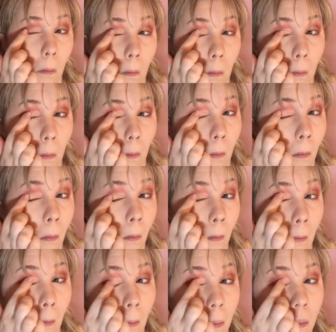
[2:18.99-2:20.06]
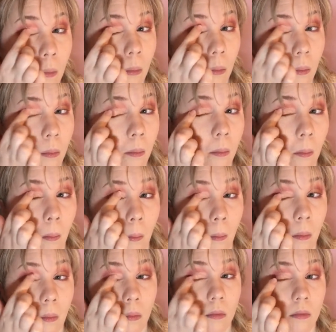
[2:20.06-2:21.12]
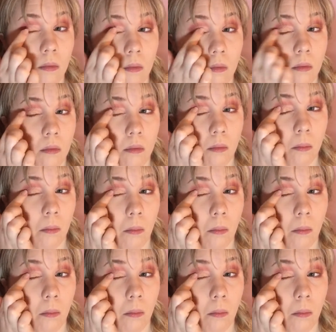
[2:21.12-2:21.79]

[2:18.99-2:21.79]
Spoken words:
center of my lids, working my way